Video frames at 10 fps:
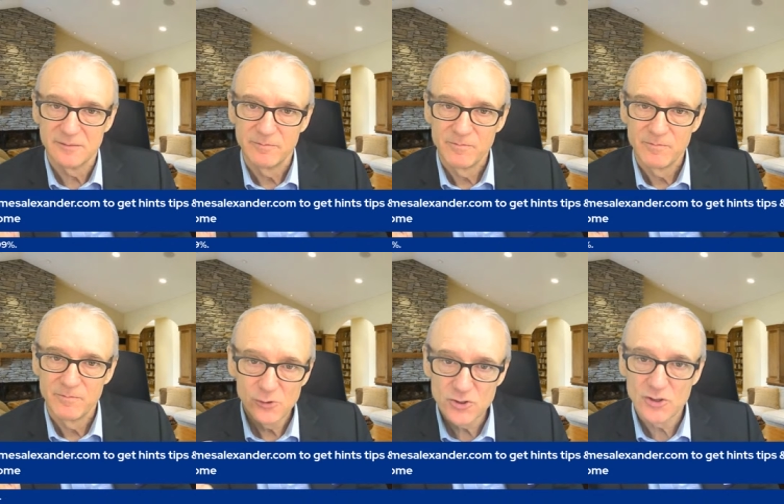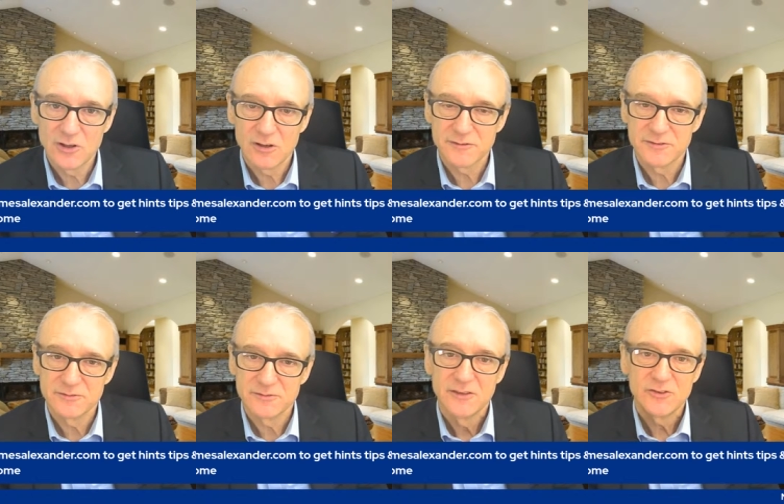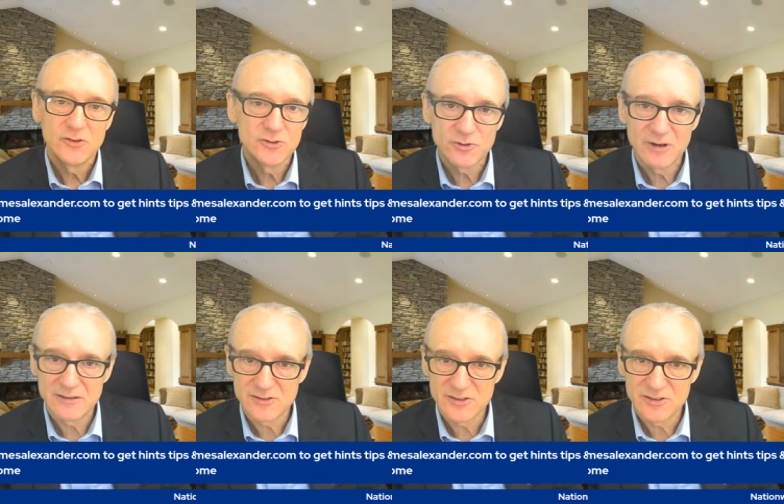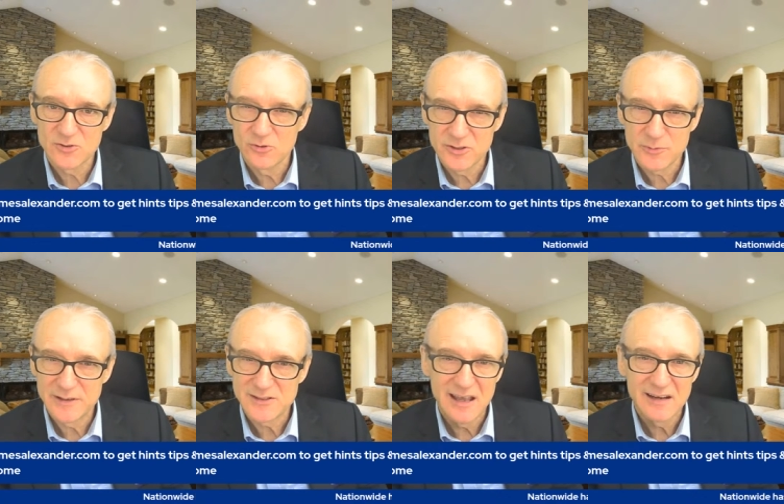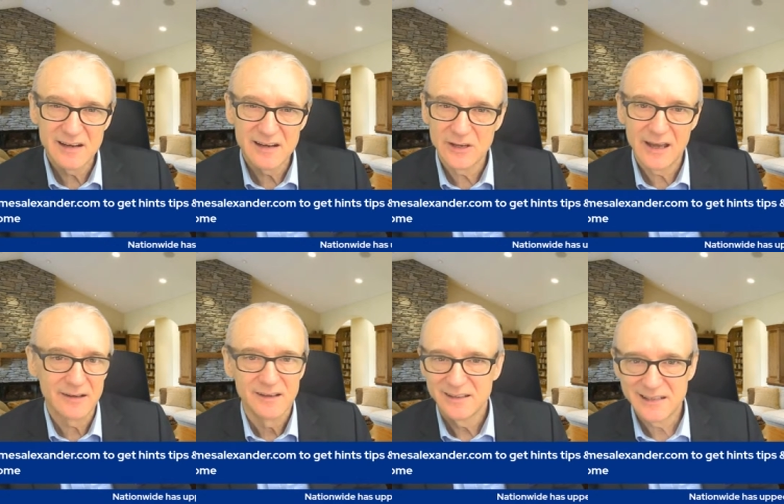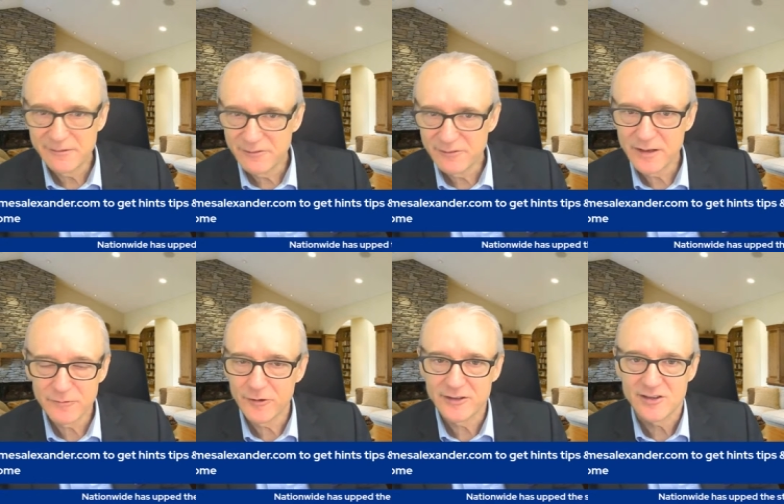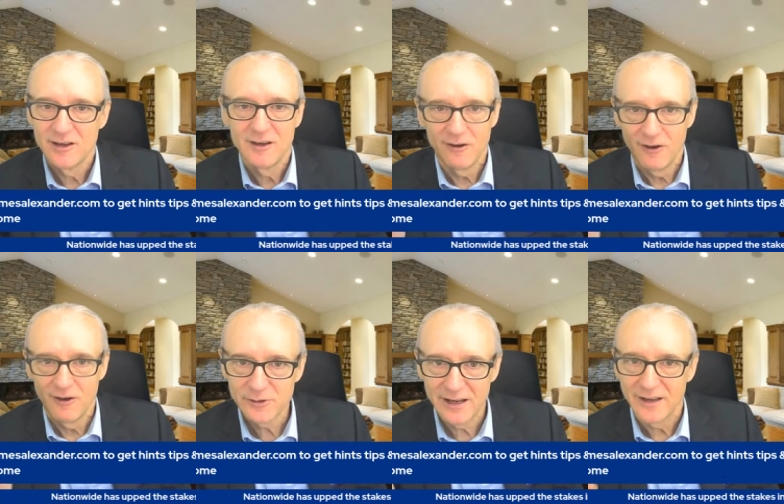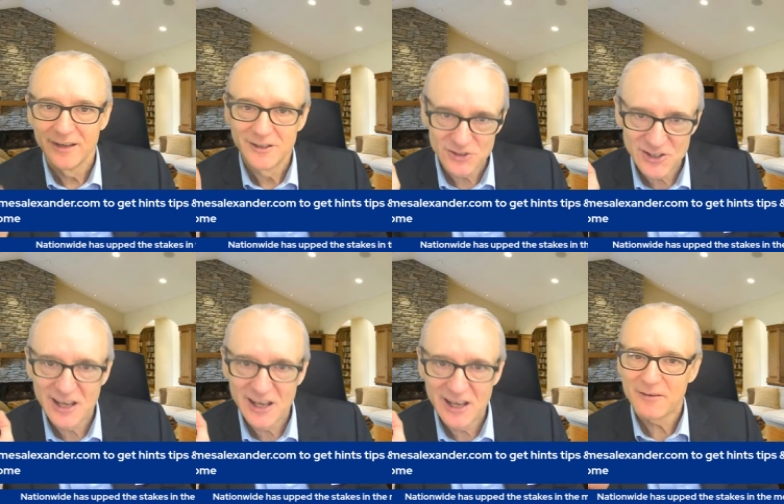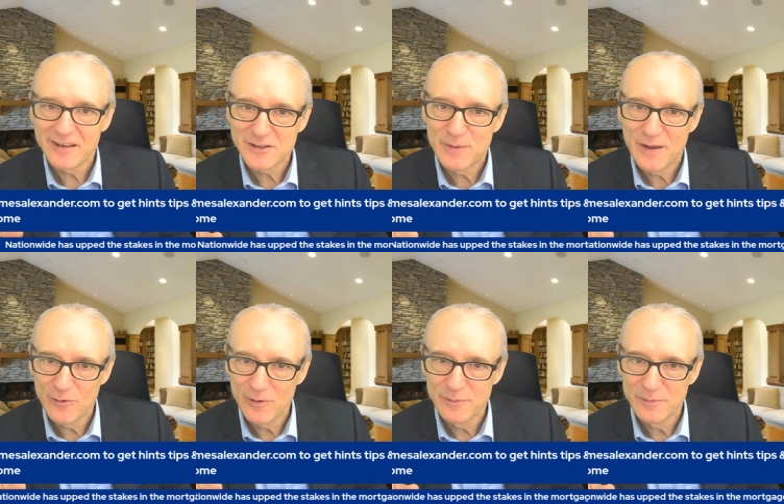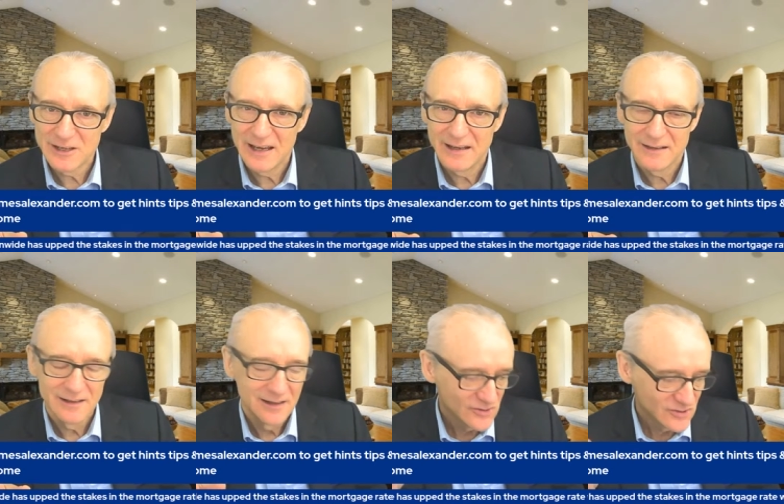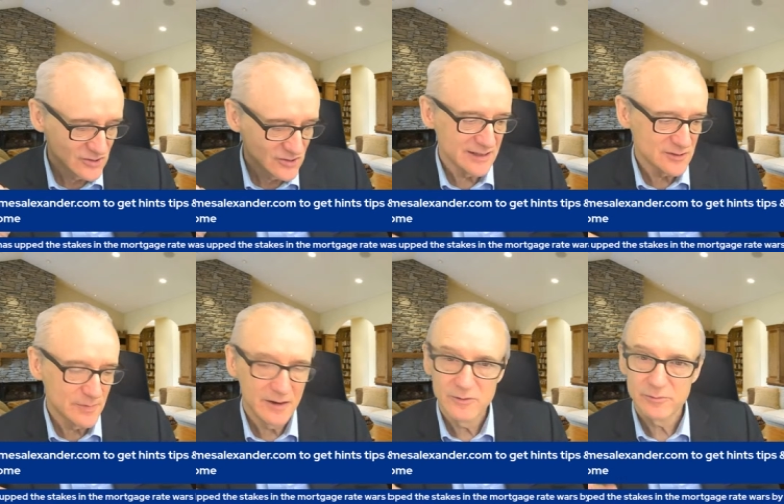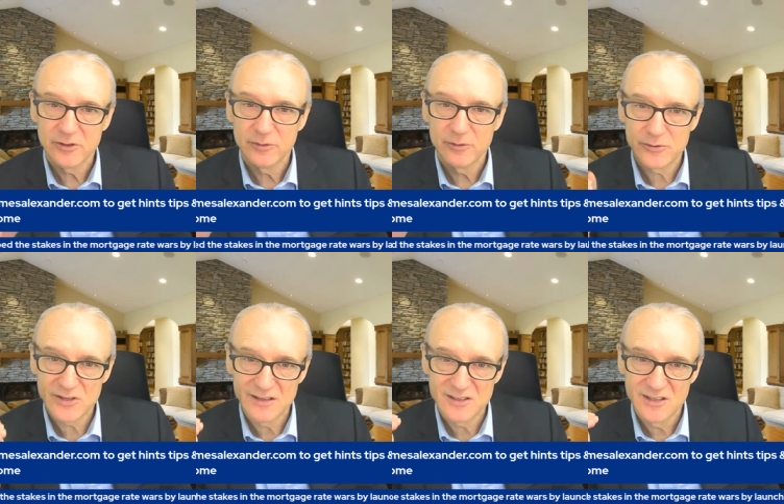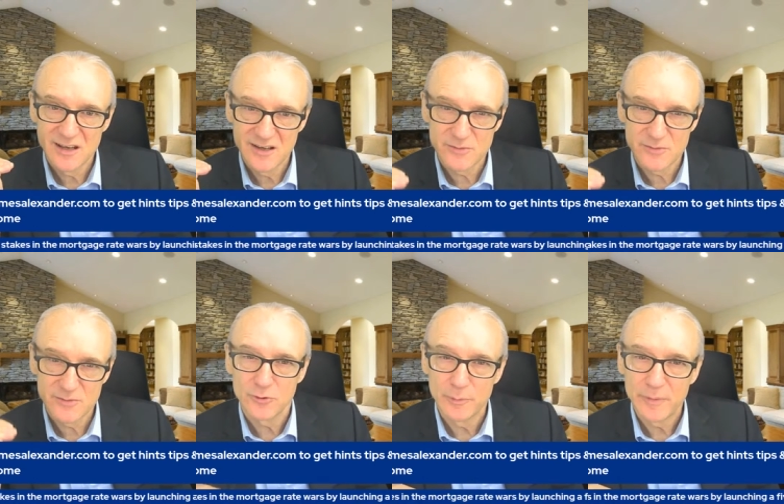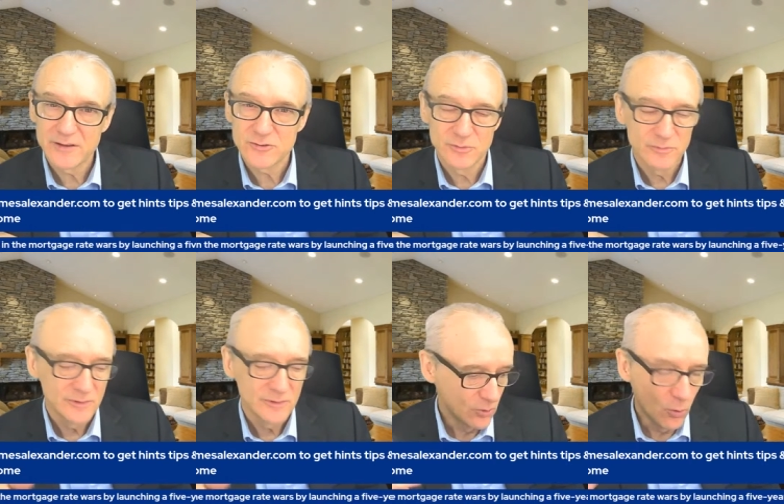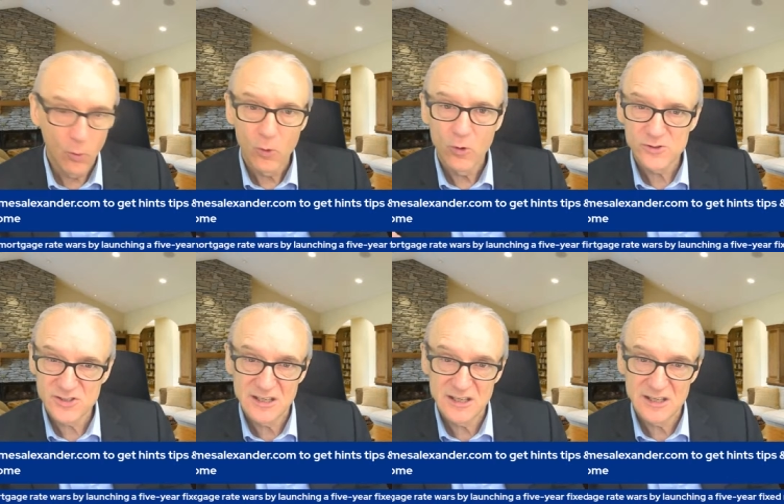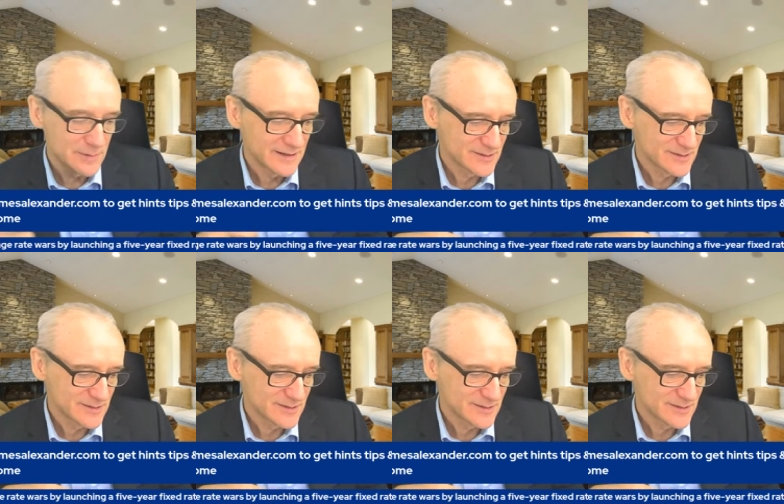Use your loft, use your outside storage space, anything you can. Give it away to friends. I don't care. Just get it out of that spare room if you can, so that that spare room can be presented as a proper bedroom or study space.